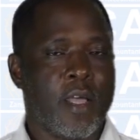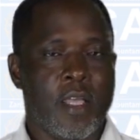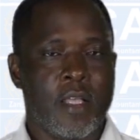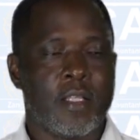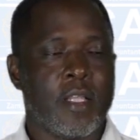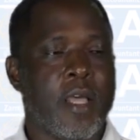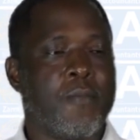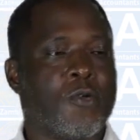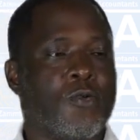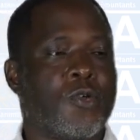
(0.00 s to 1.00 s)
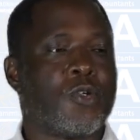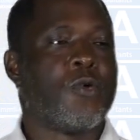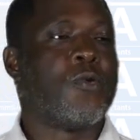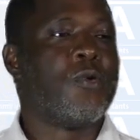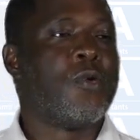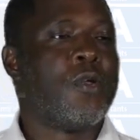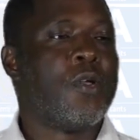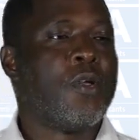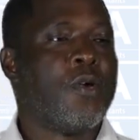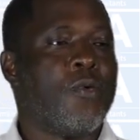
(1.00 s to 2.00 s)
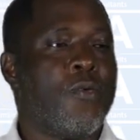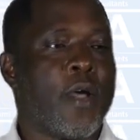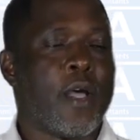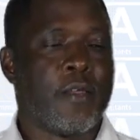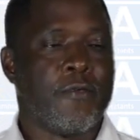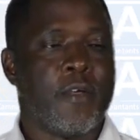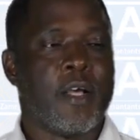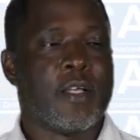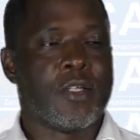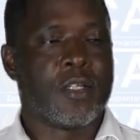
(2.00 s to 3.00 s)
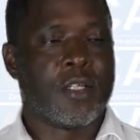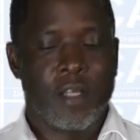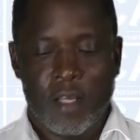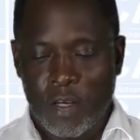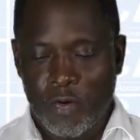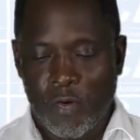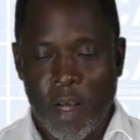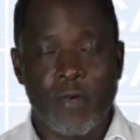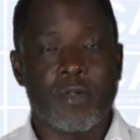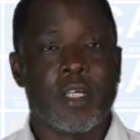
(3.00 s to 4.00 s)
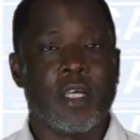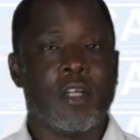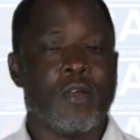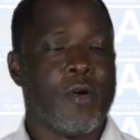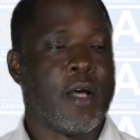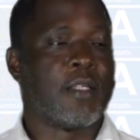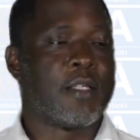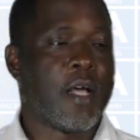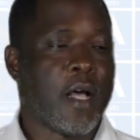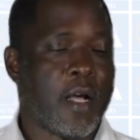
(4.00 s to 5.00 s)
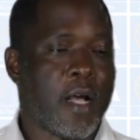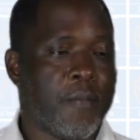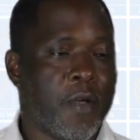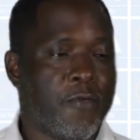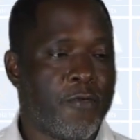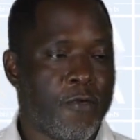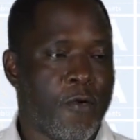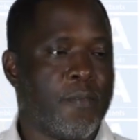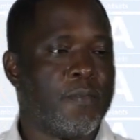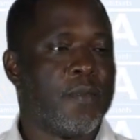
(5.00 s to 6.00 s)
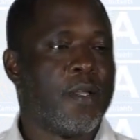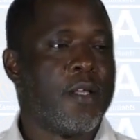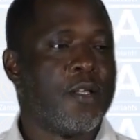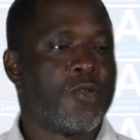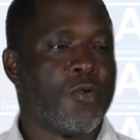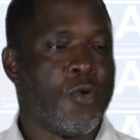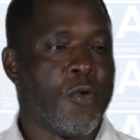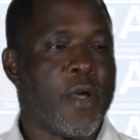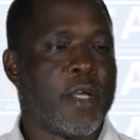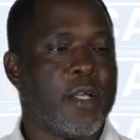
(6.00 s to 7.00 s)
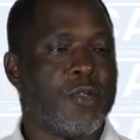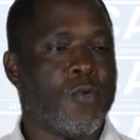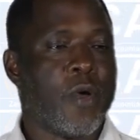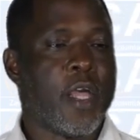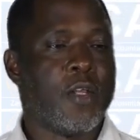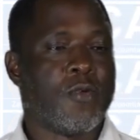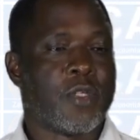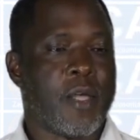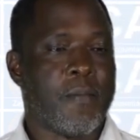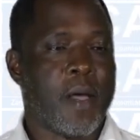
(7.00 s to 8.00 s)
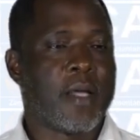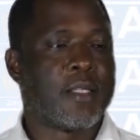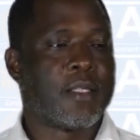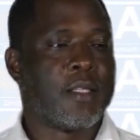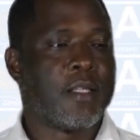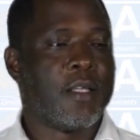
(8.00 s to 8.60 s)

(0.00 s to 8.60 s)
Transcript: easily able to show where the figures you are using in your answer are coming from. So your workings will earn you some marks